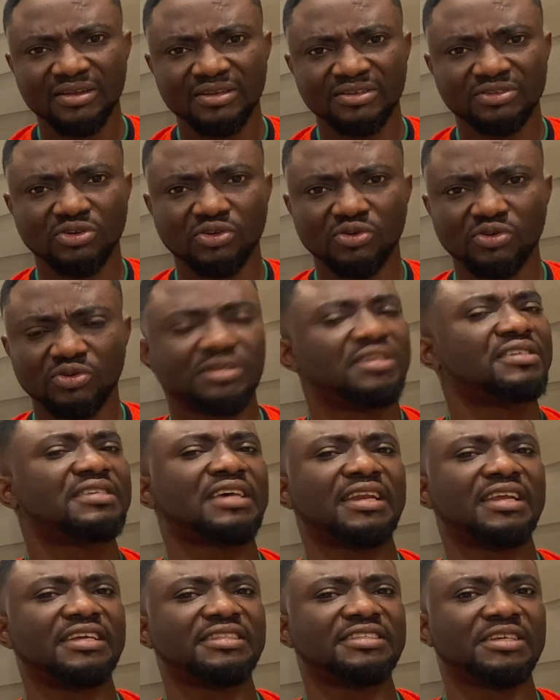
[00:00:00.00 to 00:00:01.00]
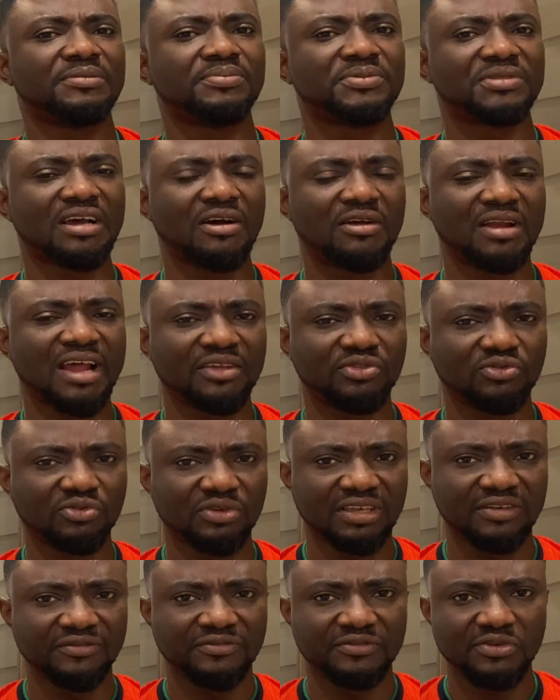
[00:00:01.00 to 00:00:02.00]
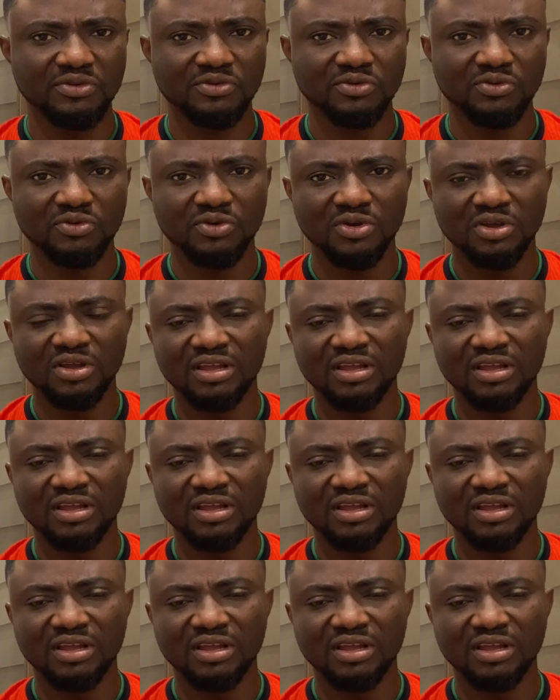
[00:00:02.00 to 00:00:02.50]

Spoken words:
So these are the tips I would like to give you,